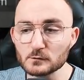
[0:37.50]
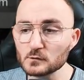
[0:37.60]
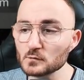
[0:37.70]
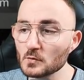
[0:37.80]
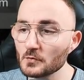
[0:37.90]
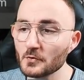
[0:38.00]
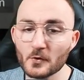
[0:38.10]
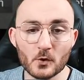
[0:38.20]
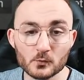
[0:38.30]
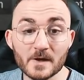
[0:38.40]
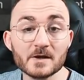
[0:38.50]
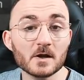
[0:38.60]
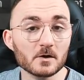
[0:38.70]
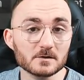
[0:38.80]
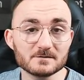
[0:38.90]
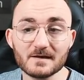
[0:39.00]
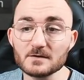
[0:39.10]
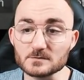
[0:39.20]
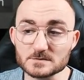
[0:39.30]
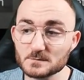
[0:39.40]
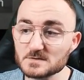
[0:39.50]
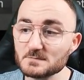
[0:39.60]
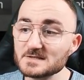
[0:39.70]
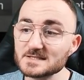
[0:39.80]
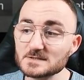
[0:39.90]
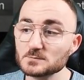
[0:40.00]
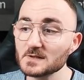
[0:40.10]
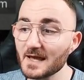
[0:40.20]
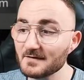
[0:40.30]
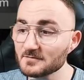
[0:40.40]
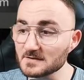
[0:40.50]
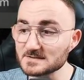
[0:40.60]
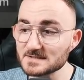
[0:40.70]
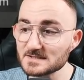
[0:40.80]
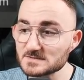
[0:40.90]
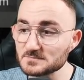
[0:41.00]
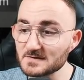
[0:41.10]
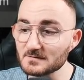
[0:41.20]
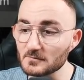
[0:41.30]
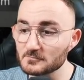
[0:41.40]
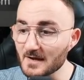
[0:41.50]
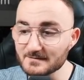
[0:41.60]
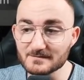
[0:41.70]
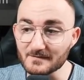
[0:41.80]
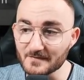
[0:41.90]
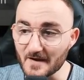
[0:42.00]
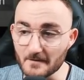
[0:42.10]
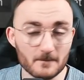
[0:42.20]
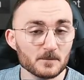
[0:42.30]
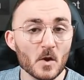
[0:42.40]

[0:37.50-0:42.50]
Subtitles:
to the regular containers, which means that you will have access to it right there.